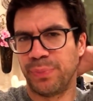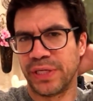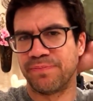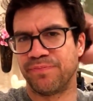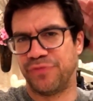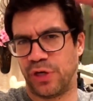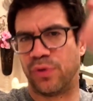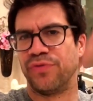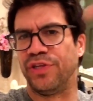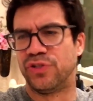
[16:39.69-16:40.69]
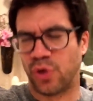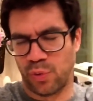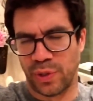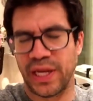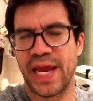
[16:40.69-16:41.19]
But these are
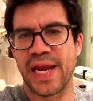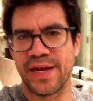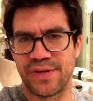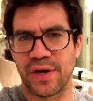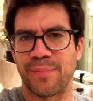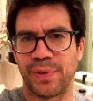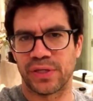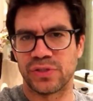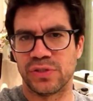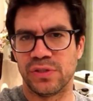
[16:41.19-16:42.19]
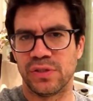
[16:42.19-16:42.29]
related topics.